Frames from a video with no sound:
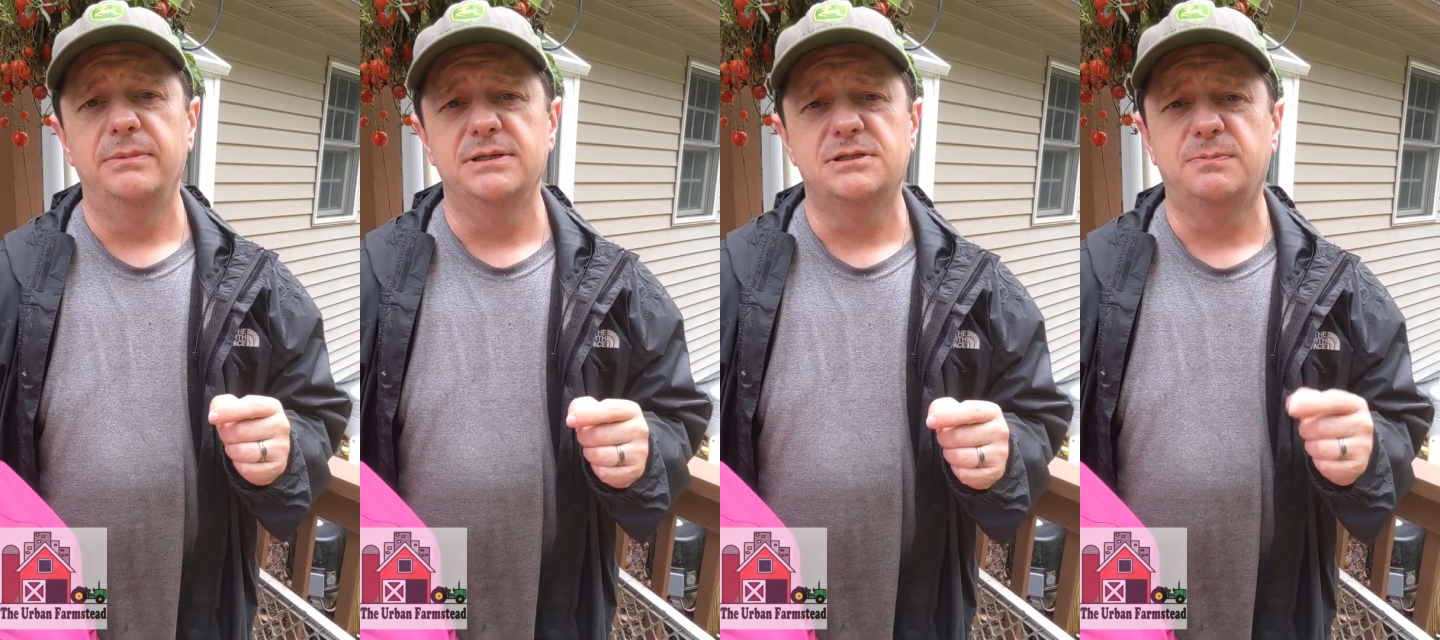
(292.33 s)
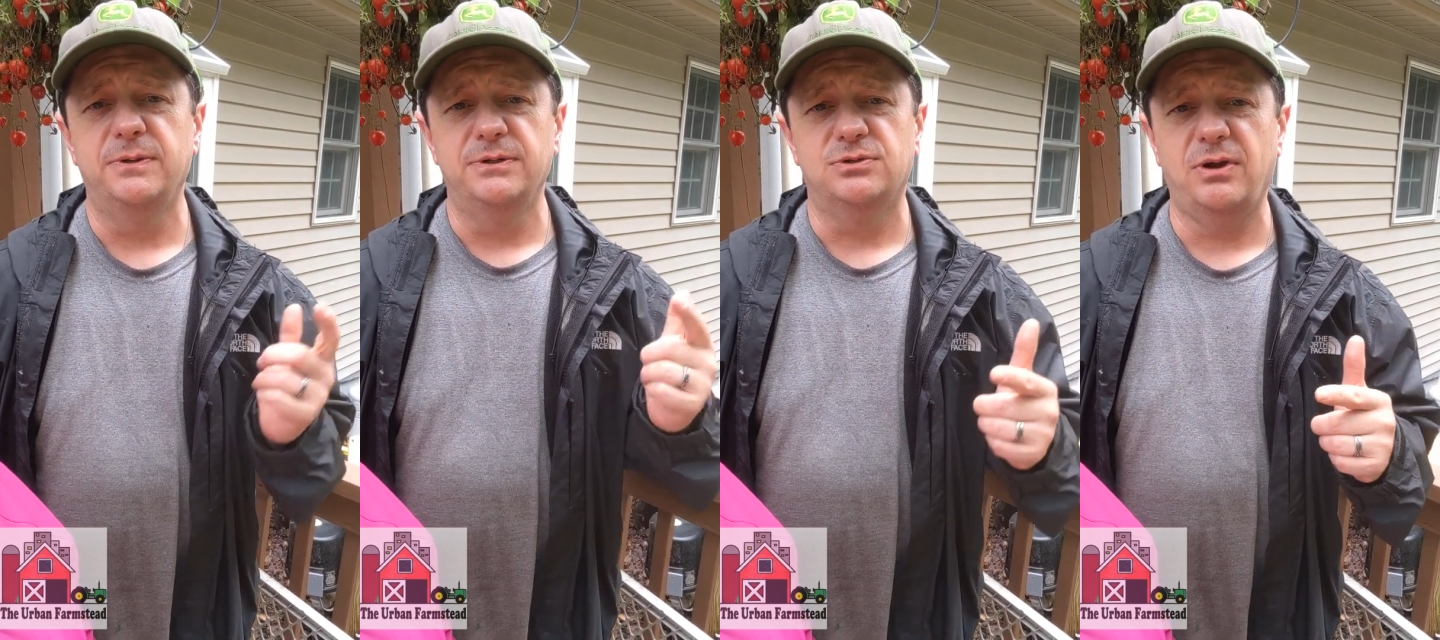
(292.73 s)
is to
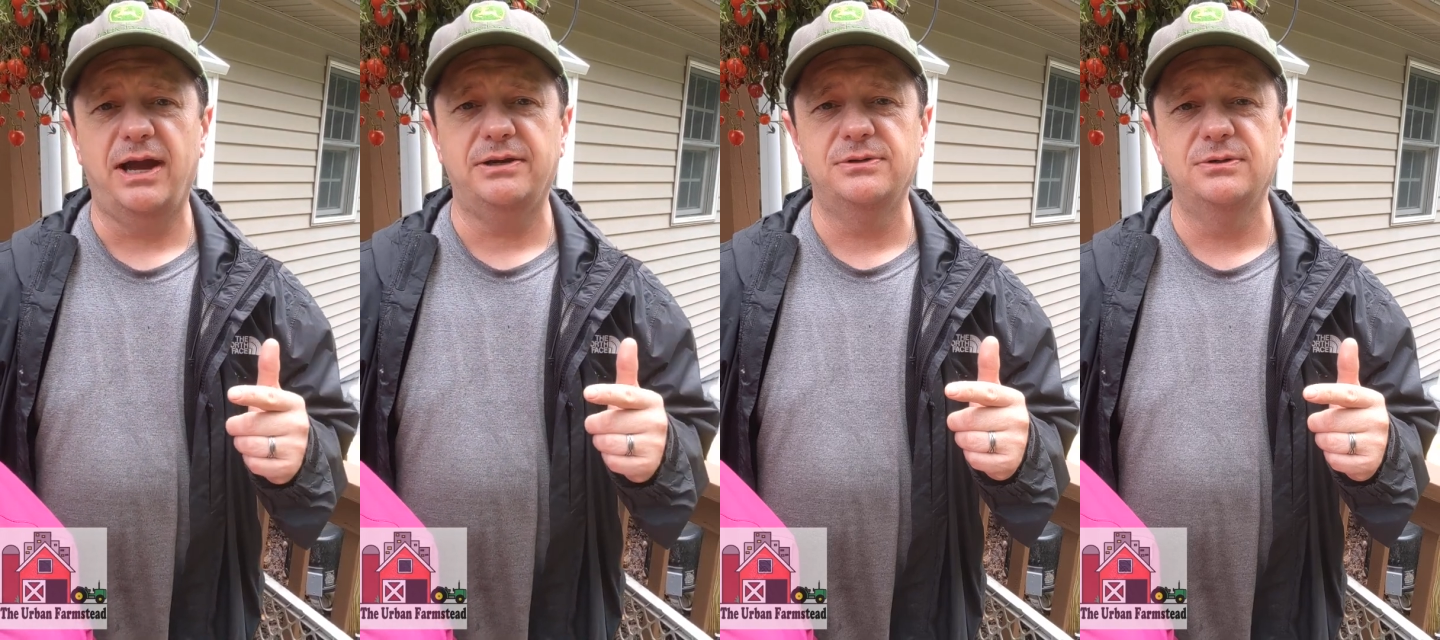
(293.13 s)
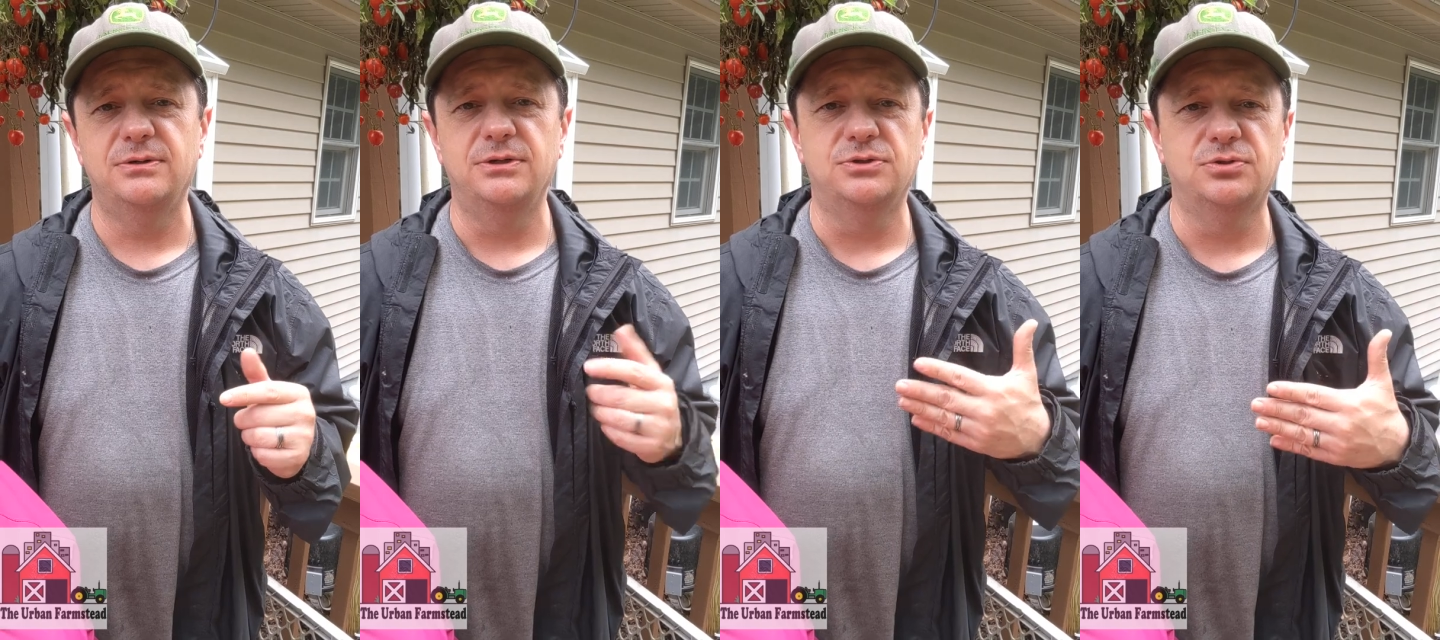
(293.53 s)
put your tractor
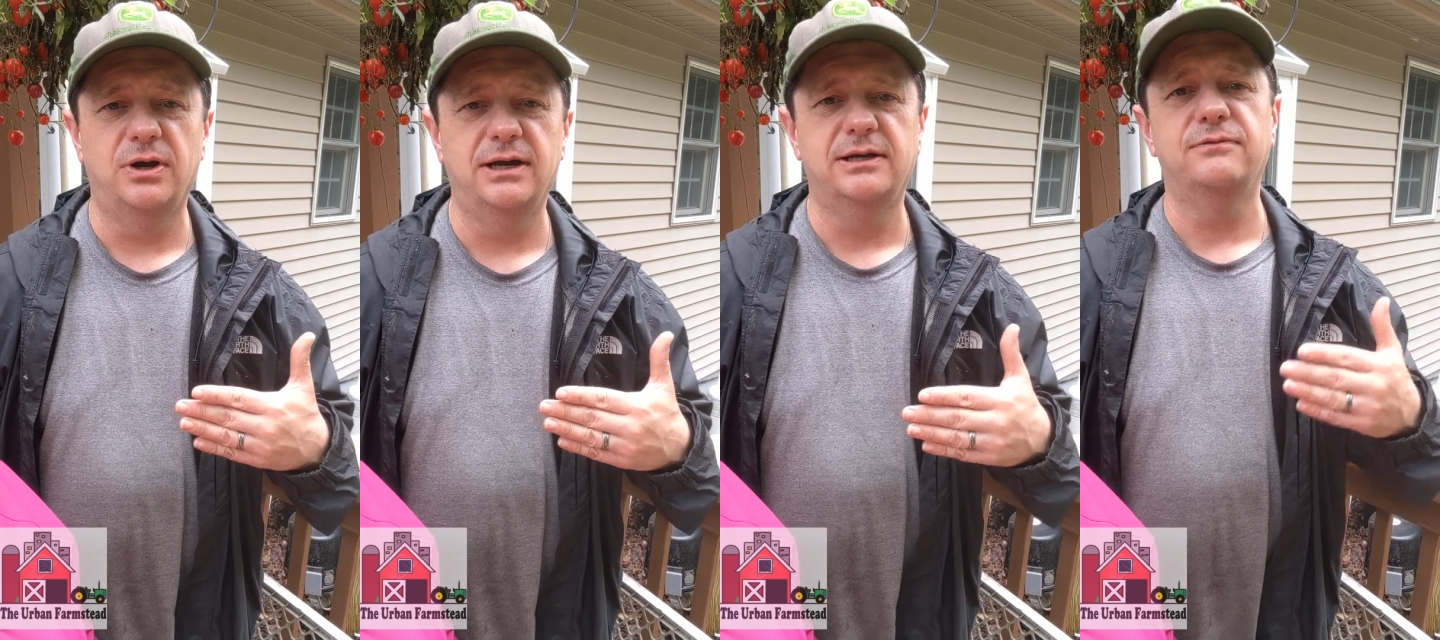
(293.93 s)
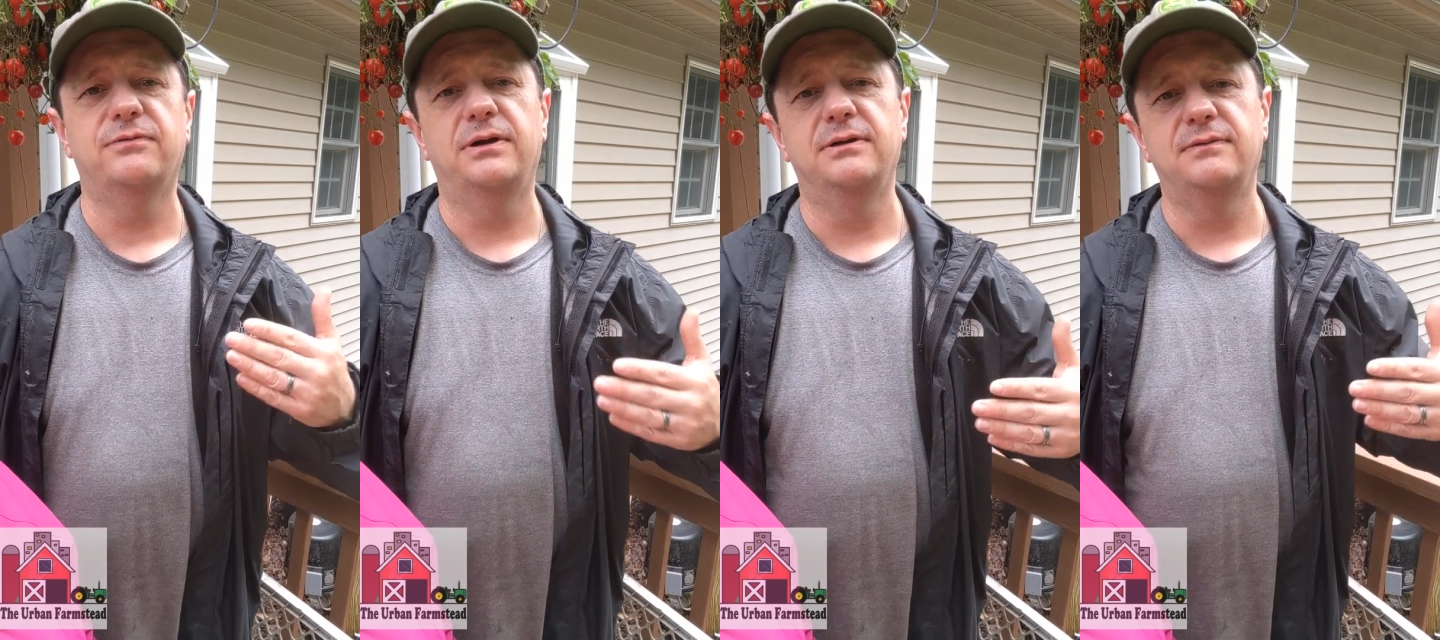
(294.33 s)
or your truck in
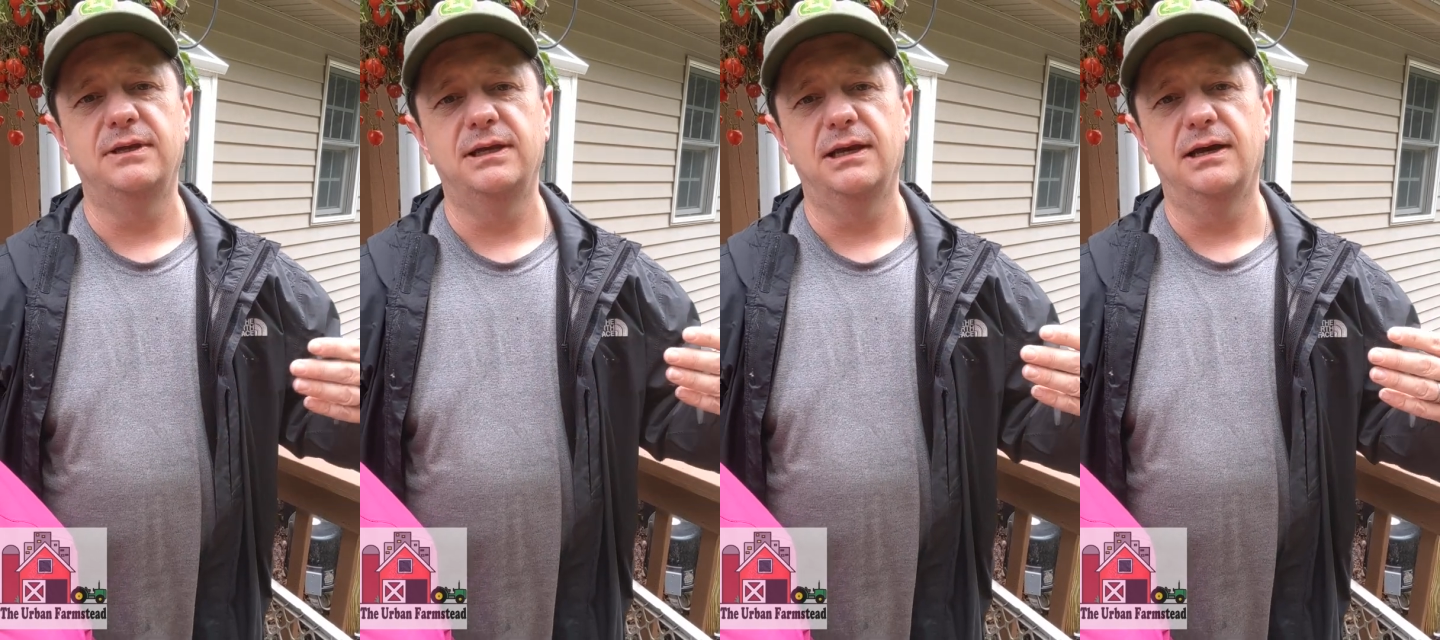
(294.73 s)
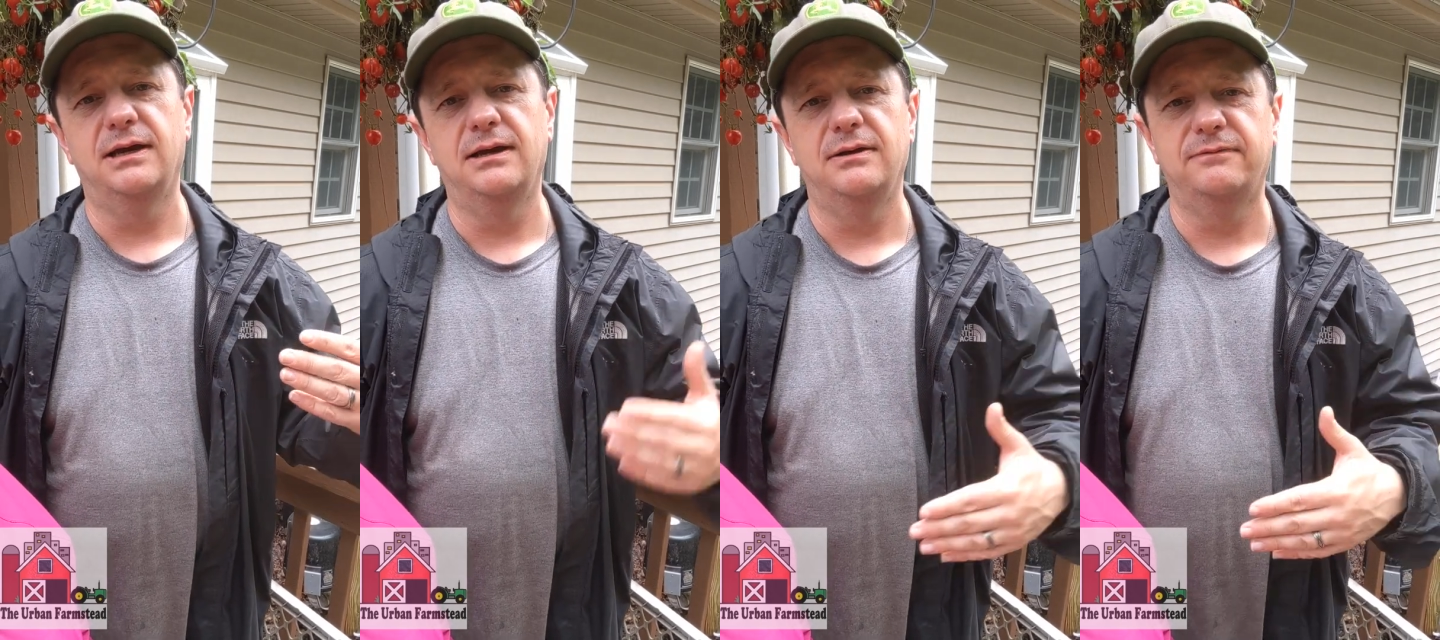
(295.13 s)
front of
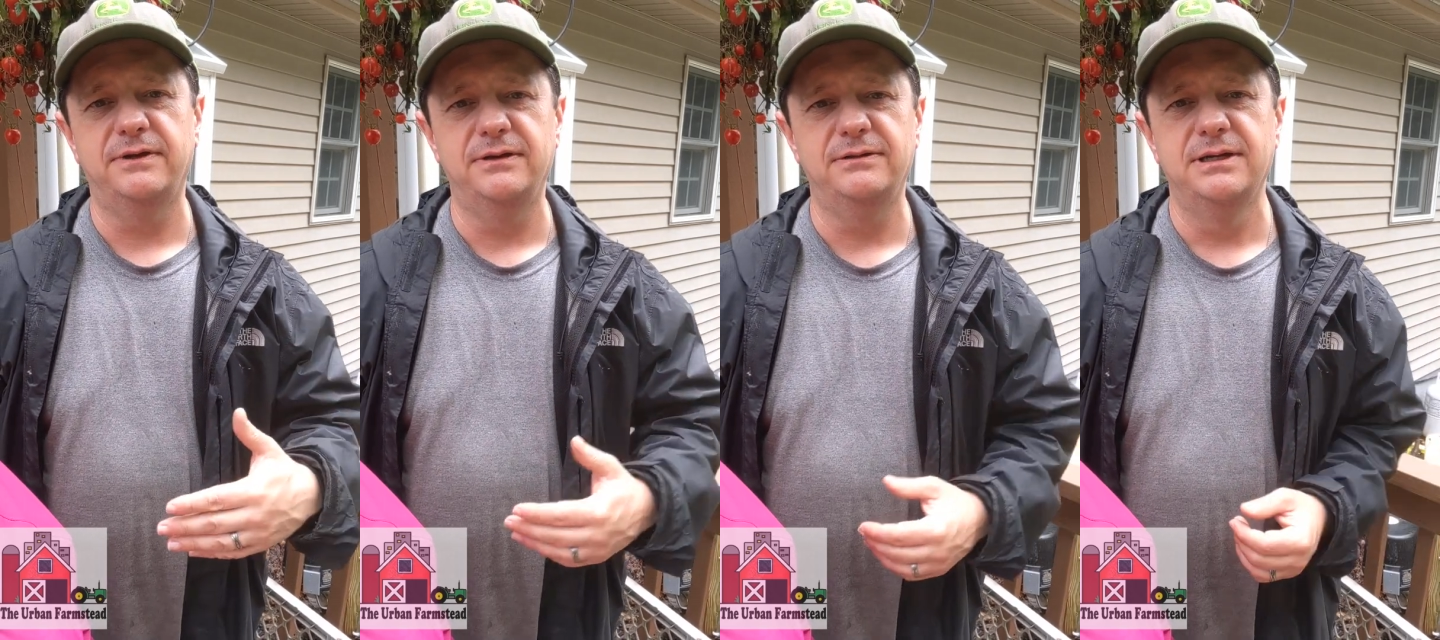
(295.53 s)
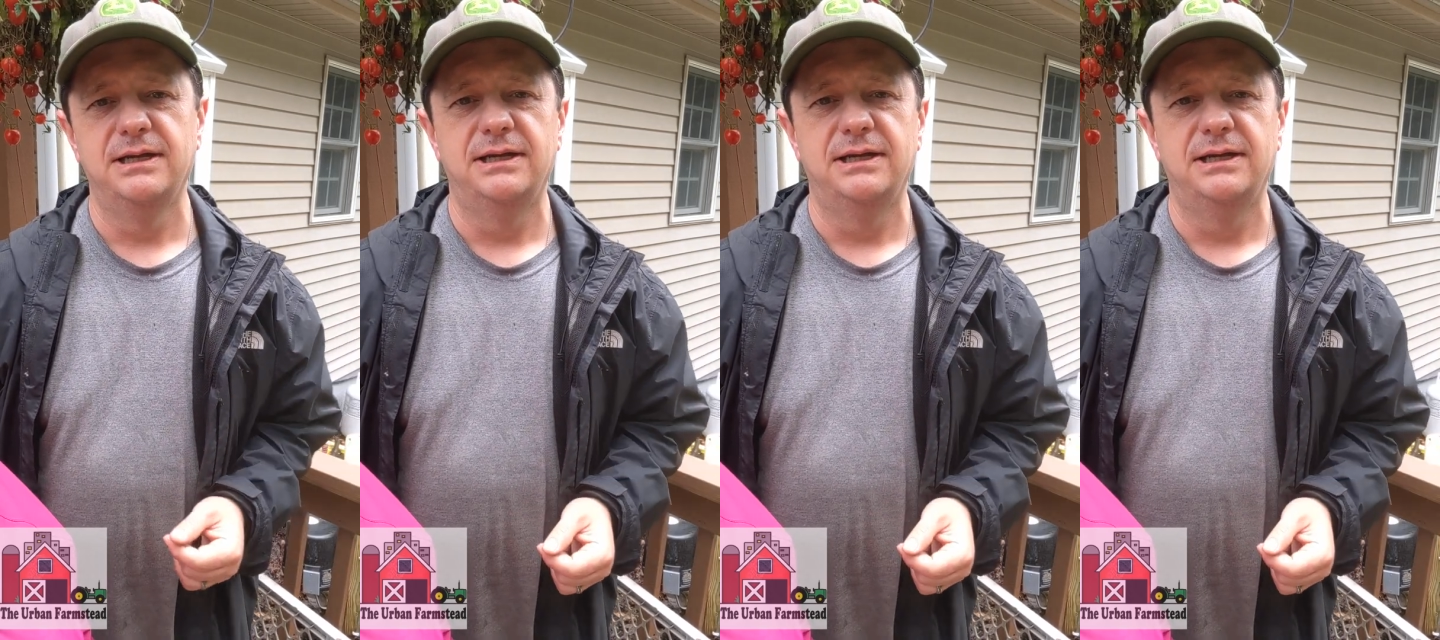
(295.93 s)
the field,